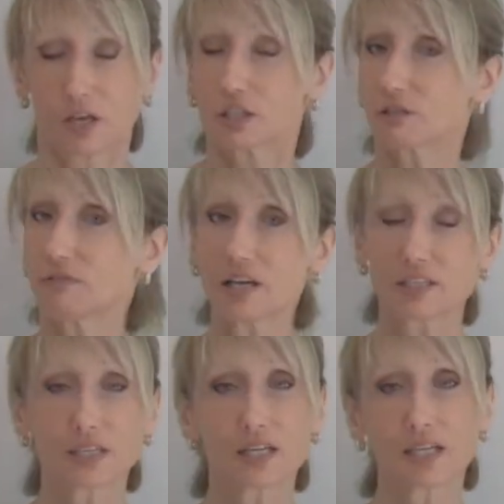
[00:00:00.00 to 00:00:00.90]

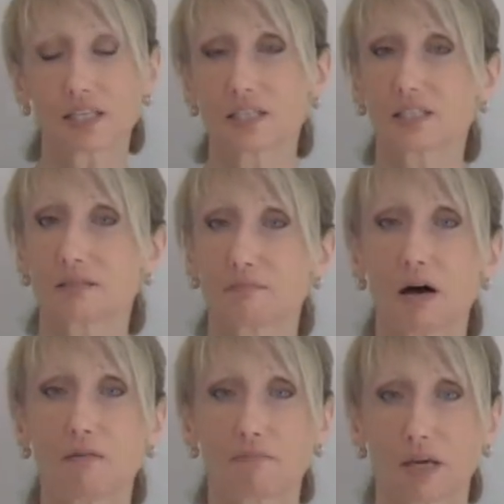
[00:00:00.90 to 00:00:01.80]
Savasana isn't
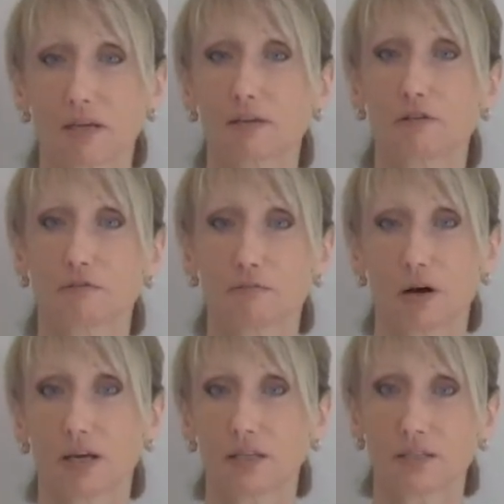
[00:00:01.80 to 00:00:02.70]
about making your
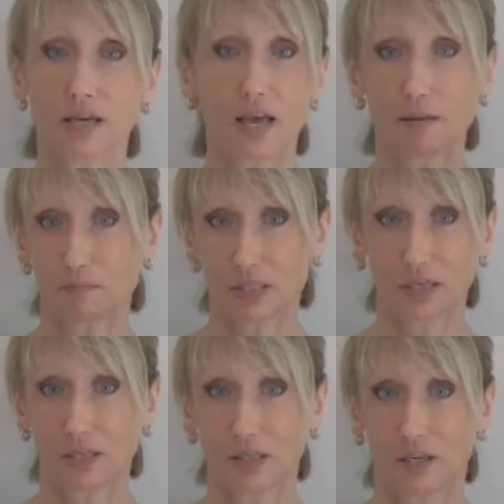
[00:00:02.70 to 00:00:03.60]
mind
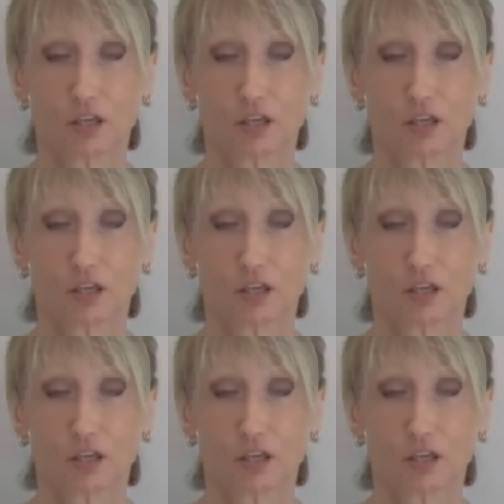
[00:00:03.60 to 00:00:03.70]
empty.